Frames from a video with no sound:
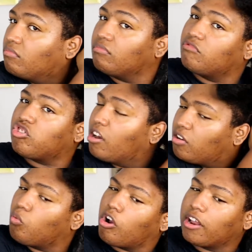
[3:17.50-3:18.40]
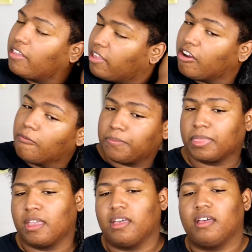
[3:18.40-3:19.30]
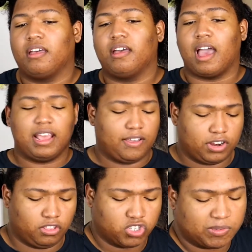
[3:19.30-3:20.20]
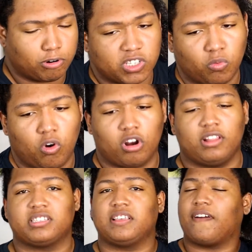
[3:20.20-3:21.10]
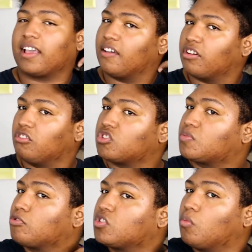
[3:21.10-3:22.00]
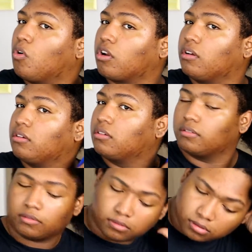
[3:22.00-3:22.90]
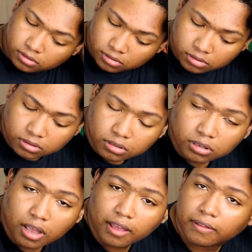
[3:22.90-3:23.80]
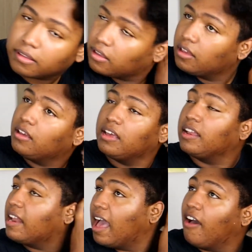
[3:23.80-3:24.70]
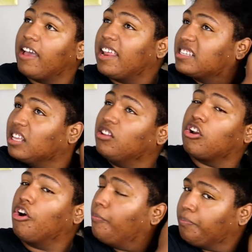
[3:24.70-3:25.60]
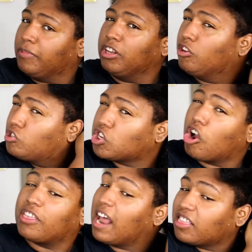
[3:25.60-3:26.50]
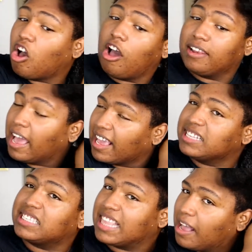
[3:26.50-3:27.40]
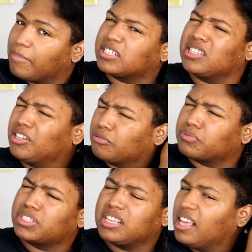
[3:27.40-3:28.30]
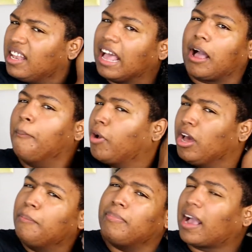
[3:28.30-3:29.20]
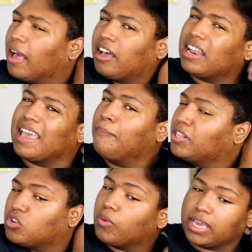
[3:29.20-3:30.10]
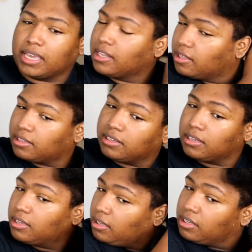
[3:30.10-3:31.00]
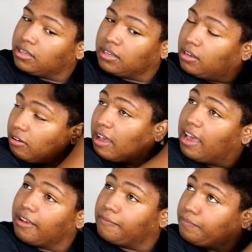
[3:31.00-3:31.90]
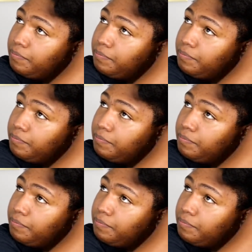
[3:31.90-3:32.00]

I'm trying to work it in there. I didn't give it a little spritz of water. Let's see if I can give it a little spritz of water. Okay. Now, it is a little looser than I thought. Like, it's thick, but it's loose. Like a good in-between. Okay.